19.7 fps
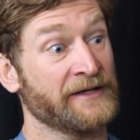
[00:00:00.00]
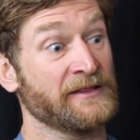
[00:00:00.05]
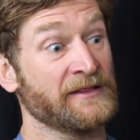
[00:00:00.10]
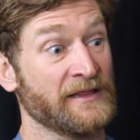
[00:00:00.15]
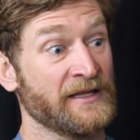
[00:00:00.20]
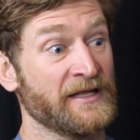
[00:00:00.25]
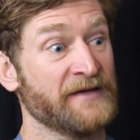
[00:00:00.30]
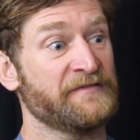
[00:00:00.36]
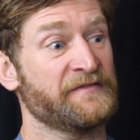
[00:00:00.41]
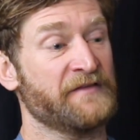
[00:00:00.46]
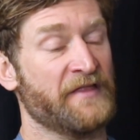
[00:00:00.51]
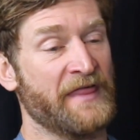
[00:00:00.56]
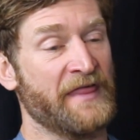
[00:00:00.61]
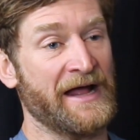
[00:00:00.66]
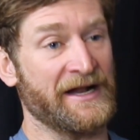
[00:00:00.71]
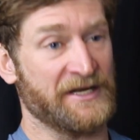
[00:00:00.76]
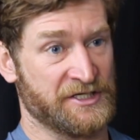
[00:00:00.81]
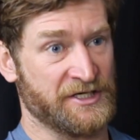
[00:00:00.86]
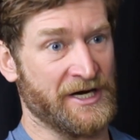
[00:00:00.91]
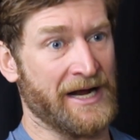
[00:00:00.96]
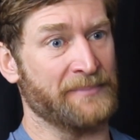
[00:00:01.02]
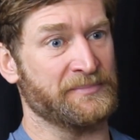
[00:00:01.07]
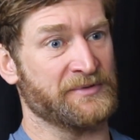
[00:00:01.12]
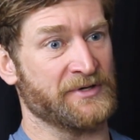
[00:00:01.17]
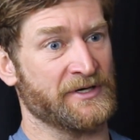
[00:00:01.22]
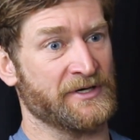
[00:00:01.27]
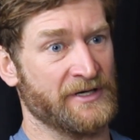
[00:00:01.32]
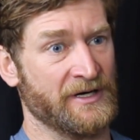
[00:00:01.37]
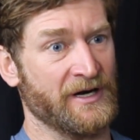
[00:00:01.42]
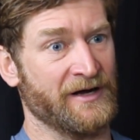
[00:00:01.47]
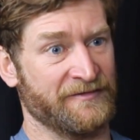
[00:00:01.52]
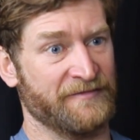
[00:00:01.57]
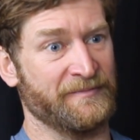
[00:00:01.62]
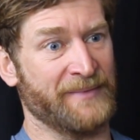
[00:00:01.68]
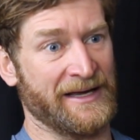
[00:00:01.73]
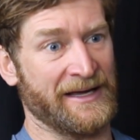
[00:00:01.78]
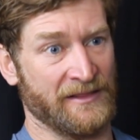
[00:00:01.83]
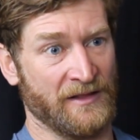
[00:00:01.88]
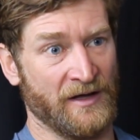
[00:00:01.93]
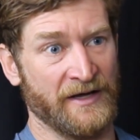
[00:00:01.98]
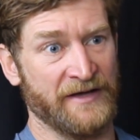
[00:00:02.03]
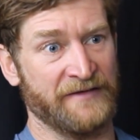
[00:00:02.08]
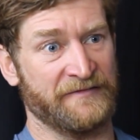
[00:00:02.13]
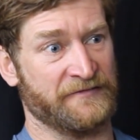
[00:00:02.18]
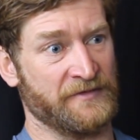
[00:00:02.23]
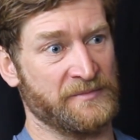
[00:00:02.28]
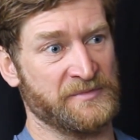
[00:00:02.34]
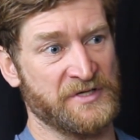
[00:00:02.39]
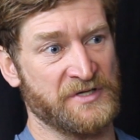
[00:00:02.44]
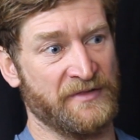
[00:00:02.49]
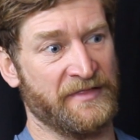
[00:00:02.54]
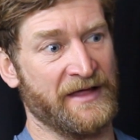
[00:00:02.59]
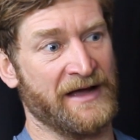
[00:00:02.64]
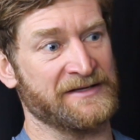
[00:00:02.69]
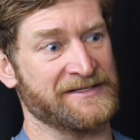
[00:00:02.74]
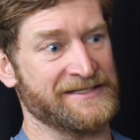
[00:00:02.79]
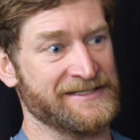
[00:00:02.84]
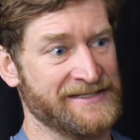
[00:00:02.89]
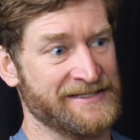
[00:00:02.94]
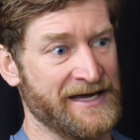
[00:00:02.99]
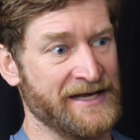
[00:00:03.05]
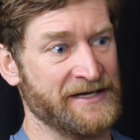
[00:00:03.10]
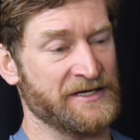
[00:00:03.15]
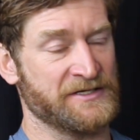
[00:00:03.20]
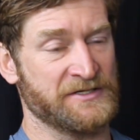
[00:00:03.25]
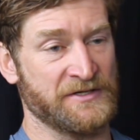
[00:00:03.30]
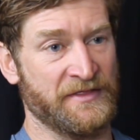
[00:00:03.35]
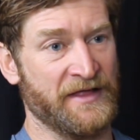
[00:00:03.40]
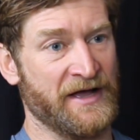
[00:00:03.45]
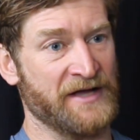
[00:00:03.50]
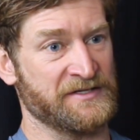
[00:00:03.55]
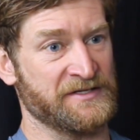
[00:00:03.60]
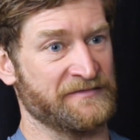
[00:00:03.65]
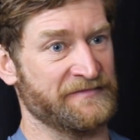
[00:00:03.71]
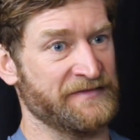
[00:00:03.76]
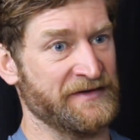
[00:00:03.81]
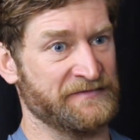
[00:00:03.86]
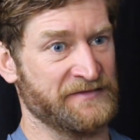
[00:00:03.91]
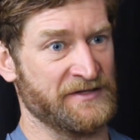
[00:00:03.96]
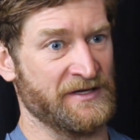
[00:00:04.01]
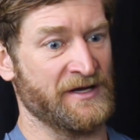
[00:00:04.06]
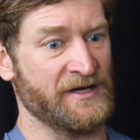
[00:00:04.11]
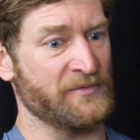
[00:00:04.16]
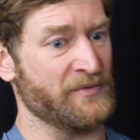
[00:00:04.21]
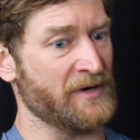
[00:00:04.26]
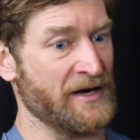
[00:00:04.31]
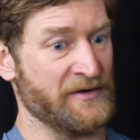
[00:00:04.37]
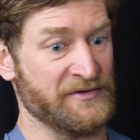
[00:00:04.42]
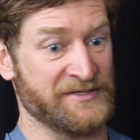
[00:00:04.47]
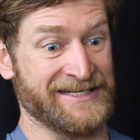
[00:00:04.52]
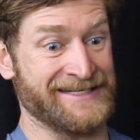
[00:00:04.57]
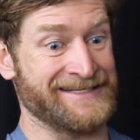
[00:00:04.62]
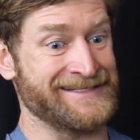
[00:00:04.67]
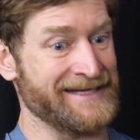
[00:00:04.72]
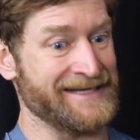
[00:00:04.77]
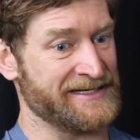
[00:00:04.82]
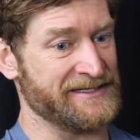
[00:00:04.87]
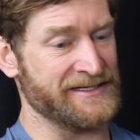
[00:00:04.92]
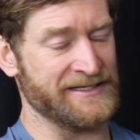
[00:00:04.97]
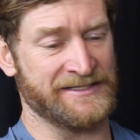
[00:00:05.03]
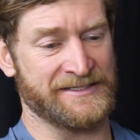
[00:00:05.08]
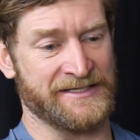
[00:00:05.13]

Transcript: lived that chapter of my life from 2010 to 2015 where I was addicted